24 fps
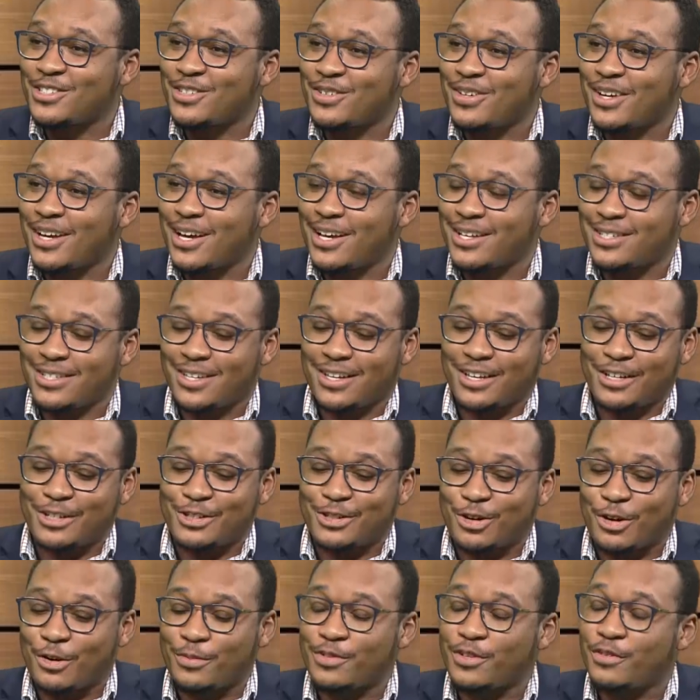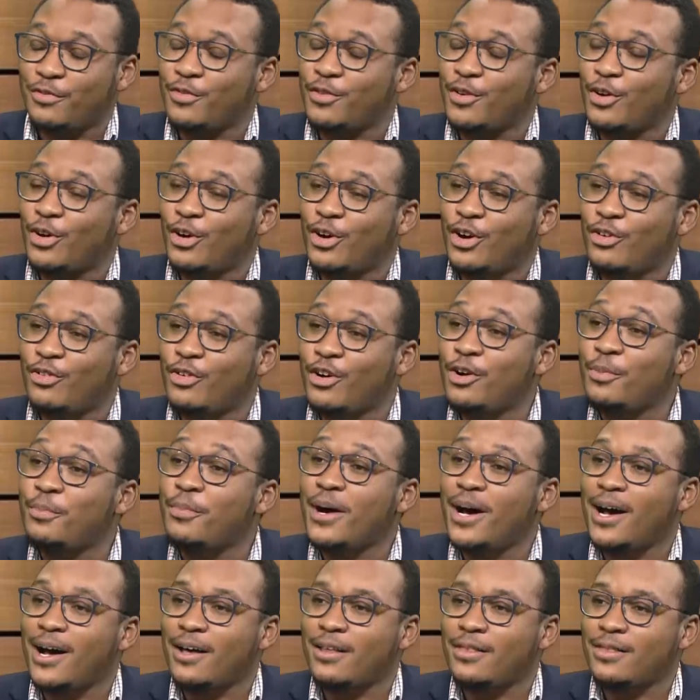to ask, in terms of your career
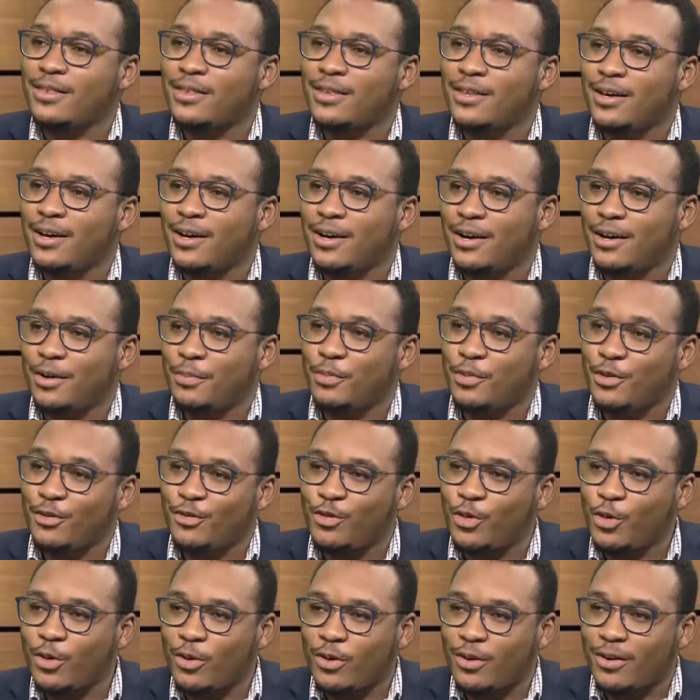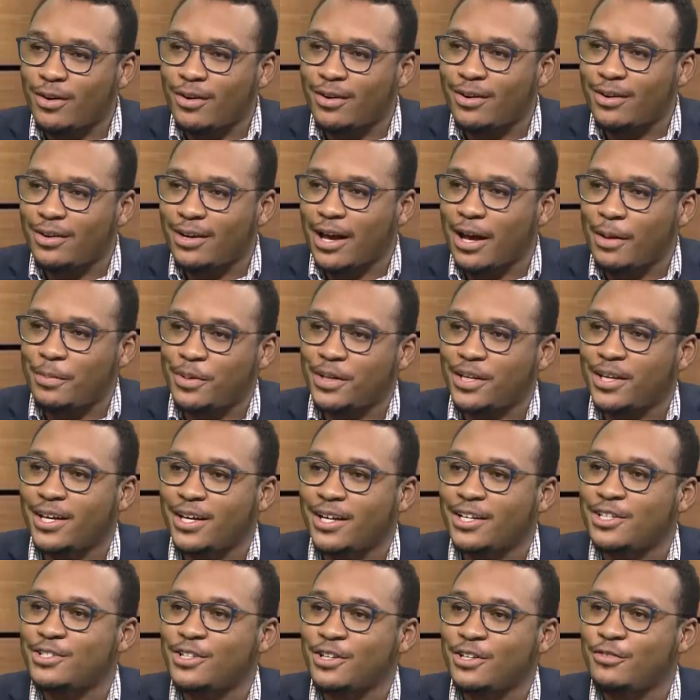path, before
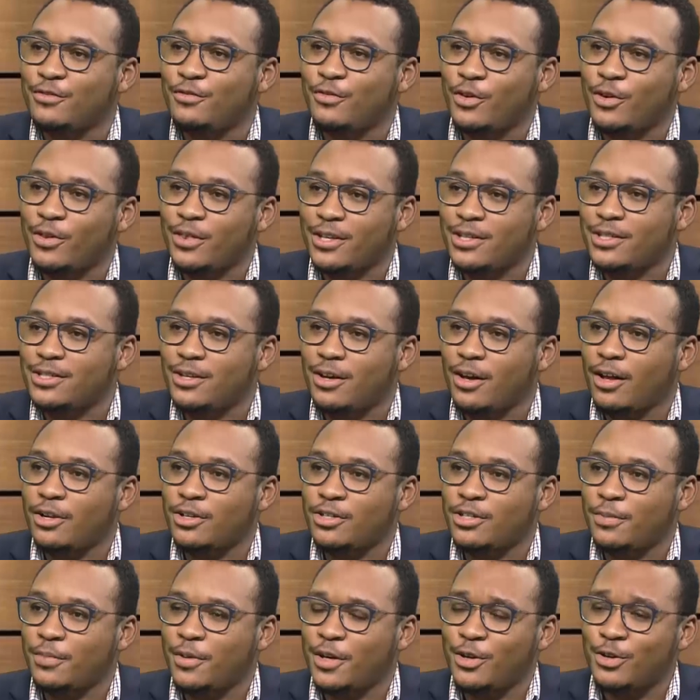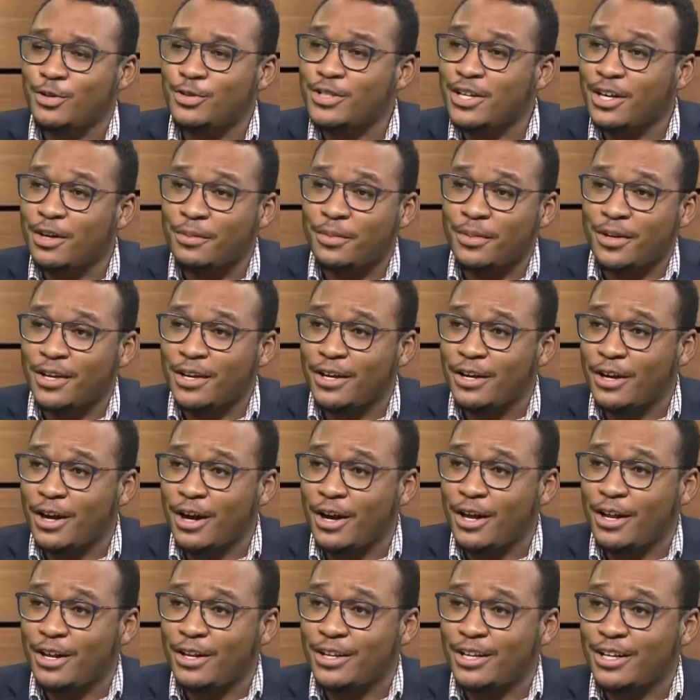application for this scholarship, can you tell me
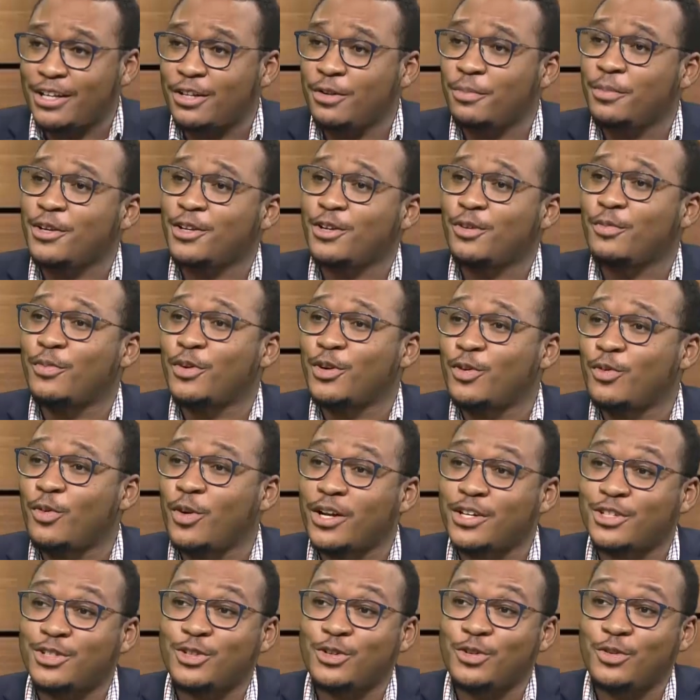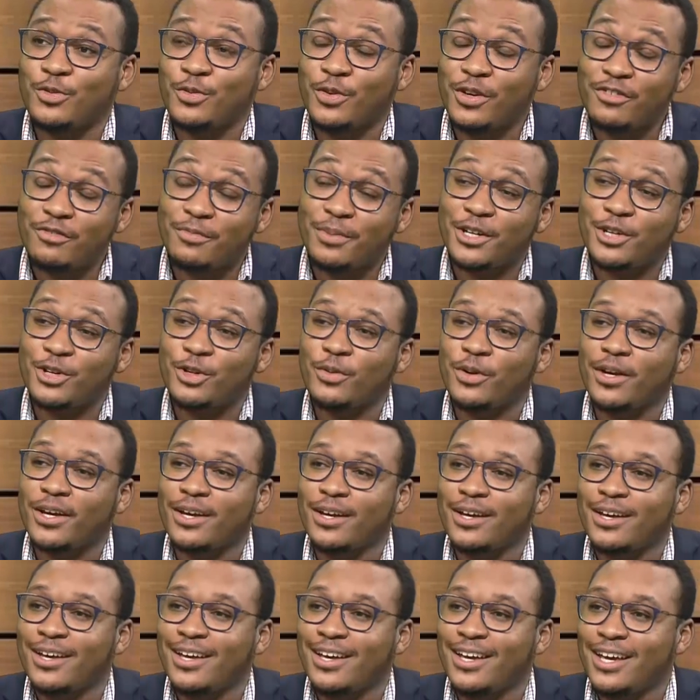a little bit about what you would have been doing
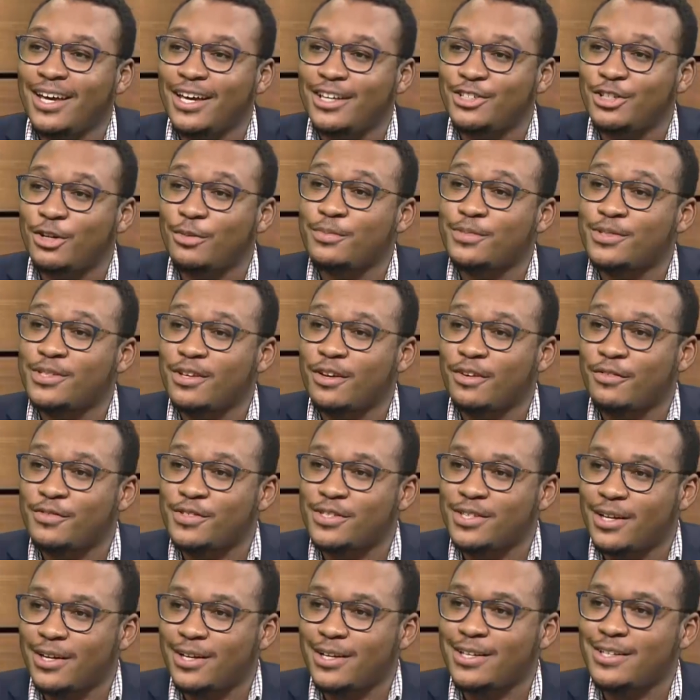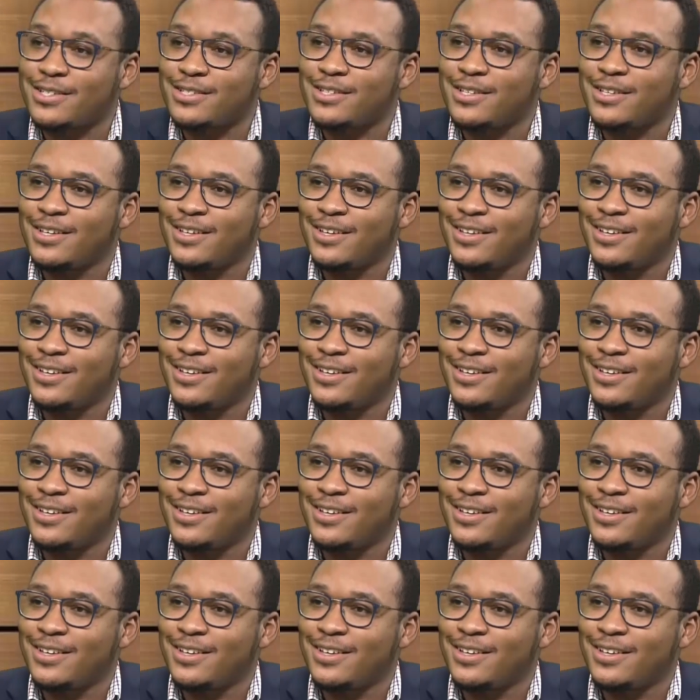in terms of studies?